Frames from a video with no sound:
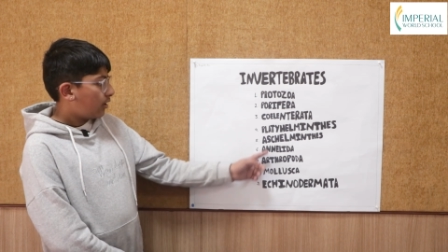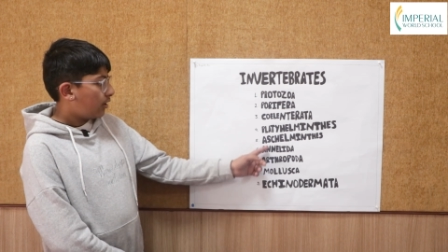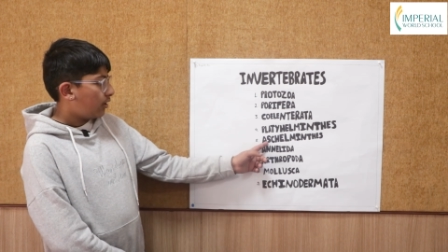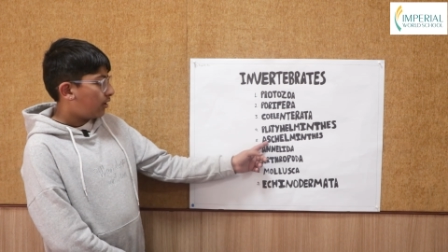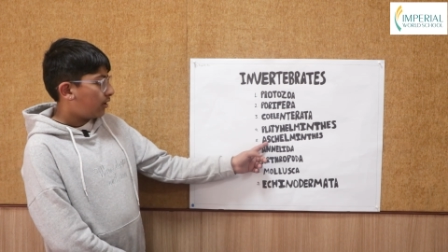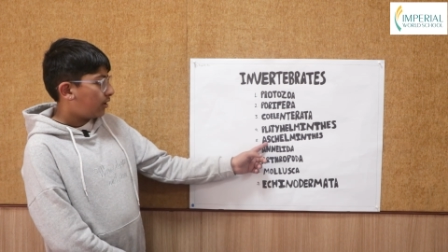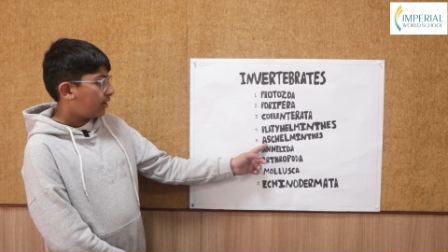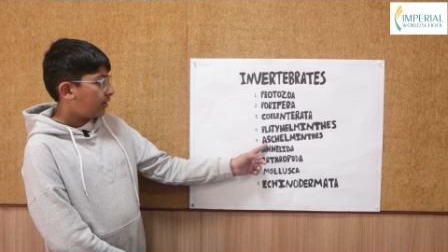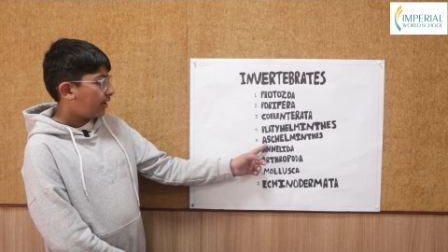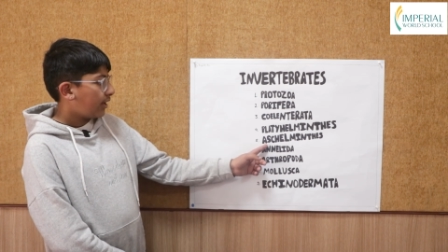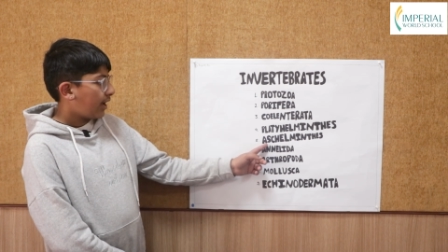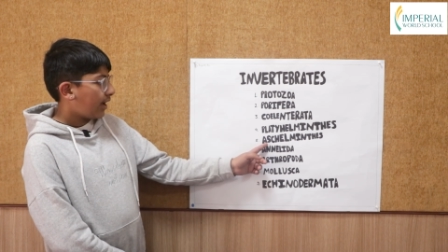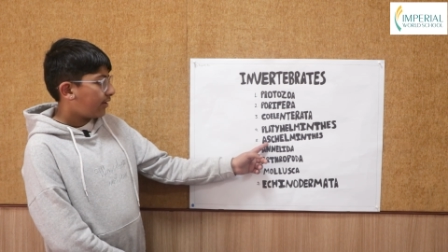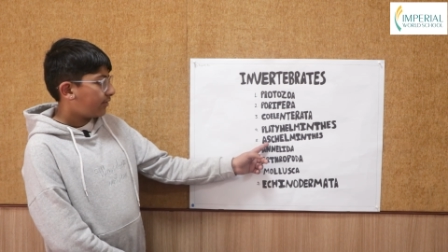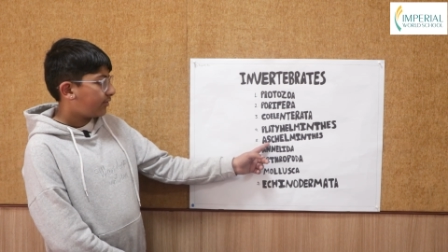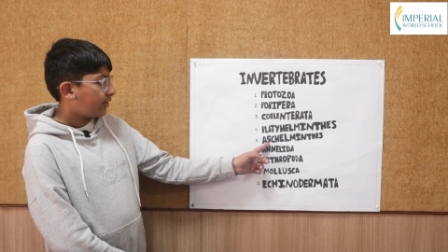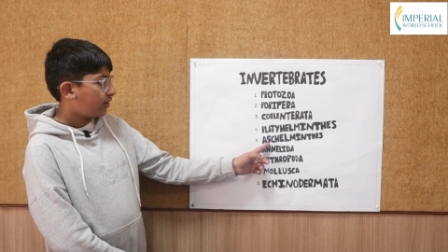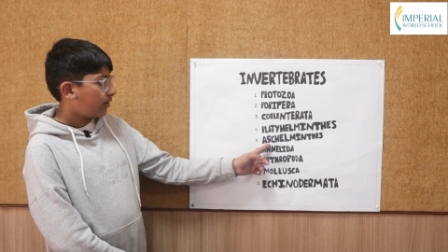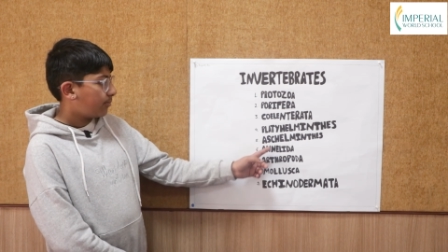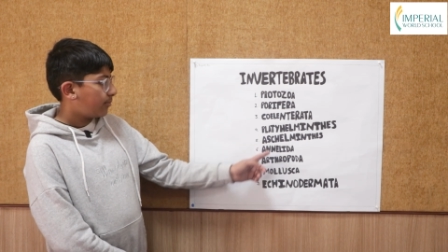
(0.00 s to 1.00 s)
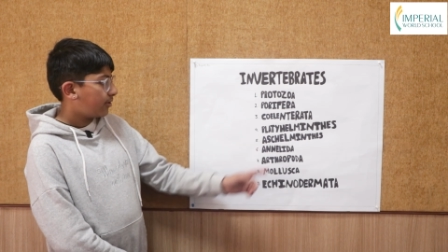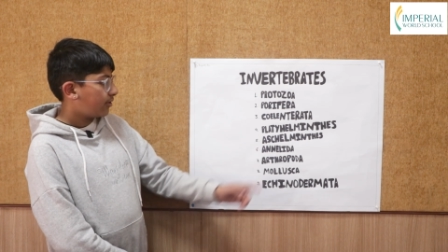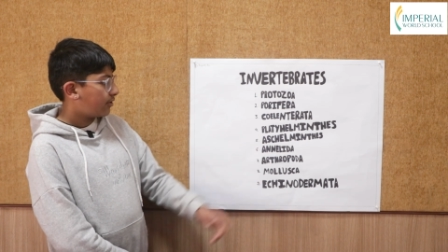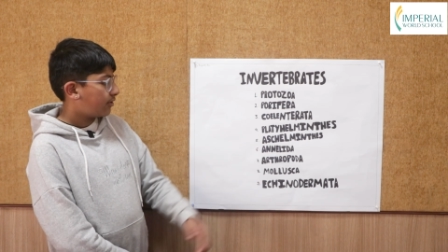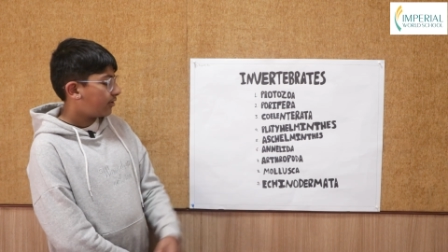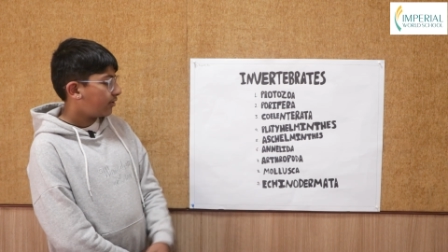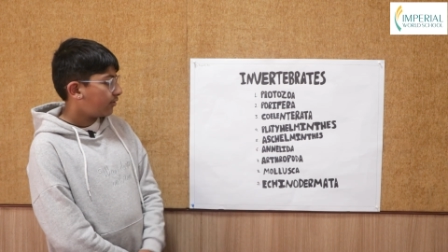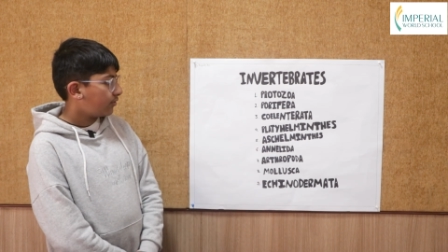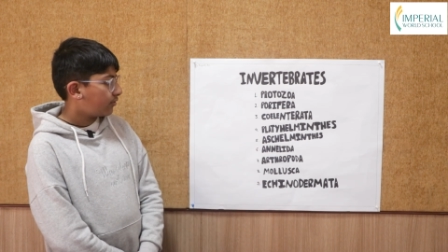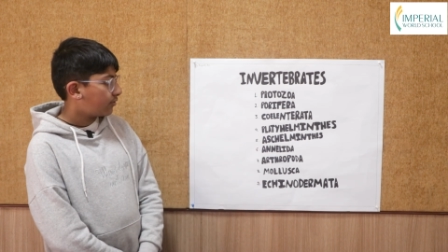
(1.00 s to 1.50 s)
uh, in ash uh,
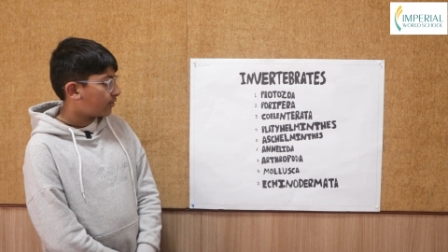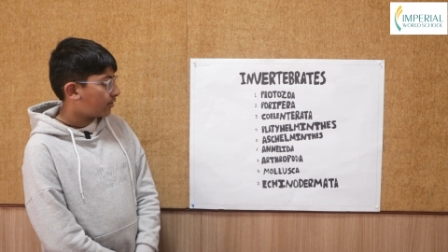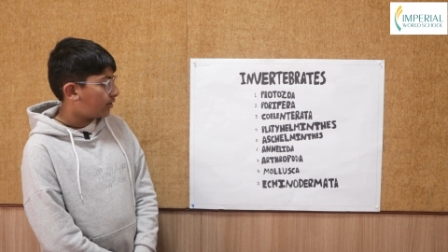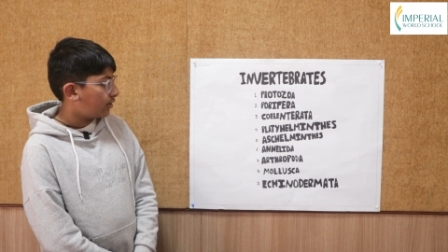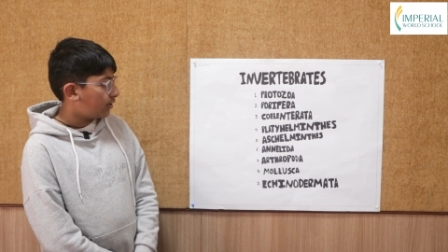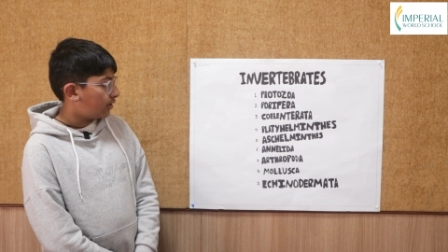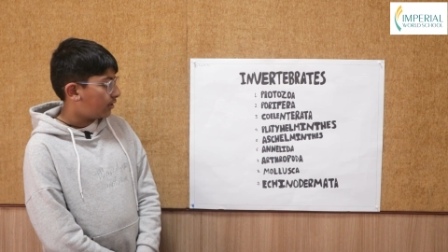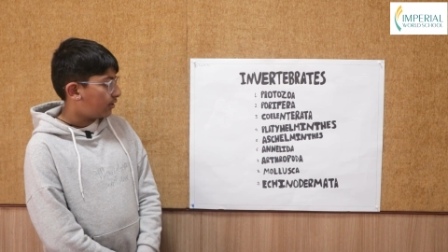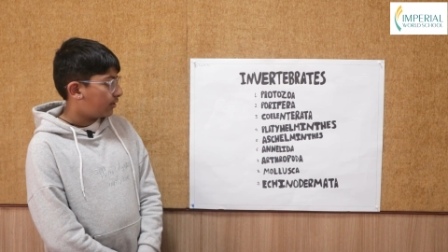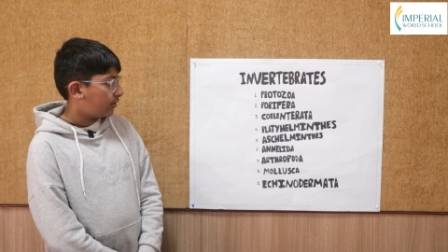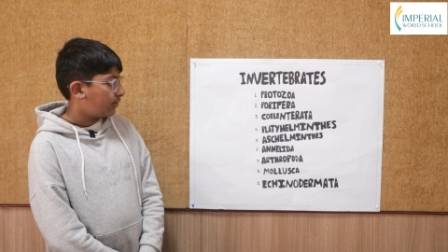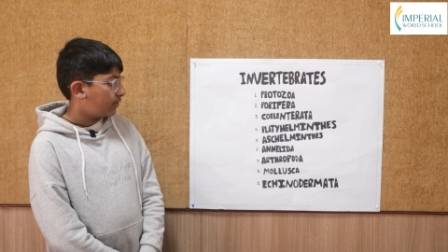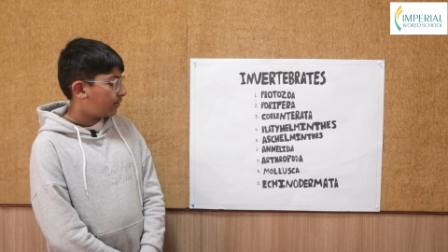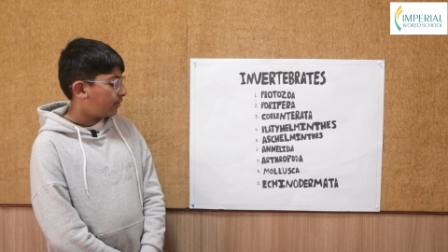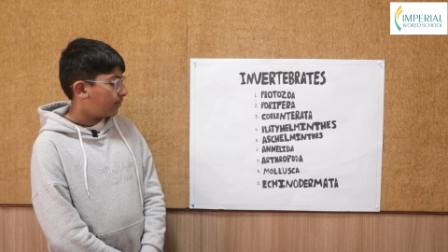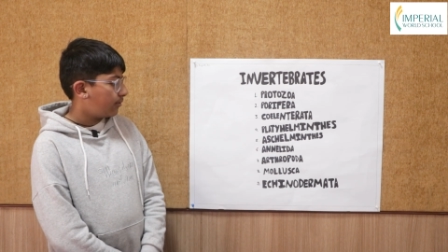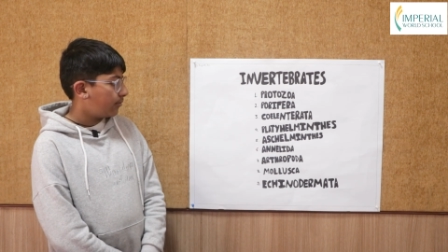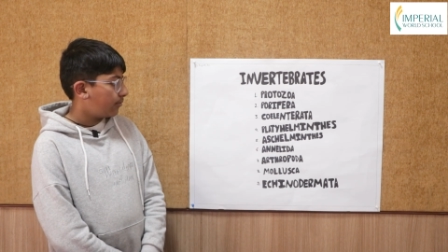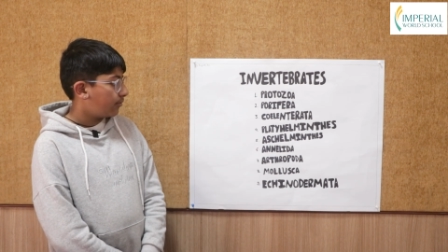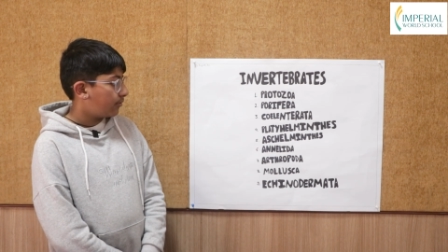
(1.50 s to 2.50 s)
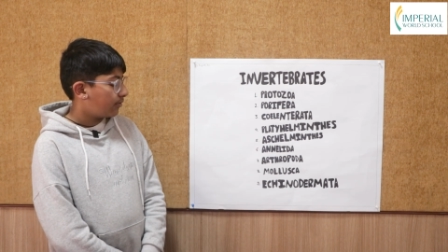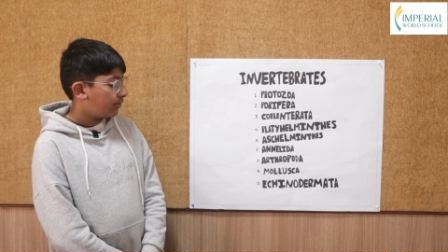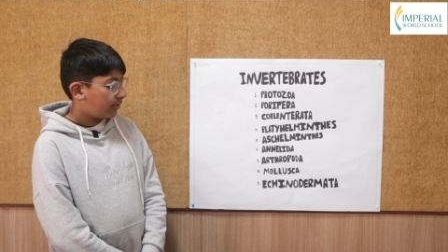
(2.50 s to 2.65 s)
the,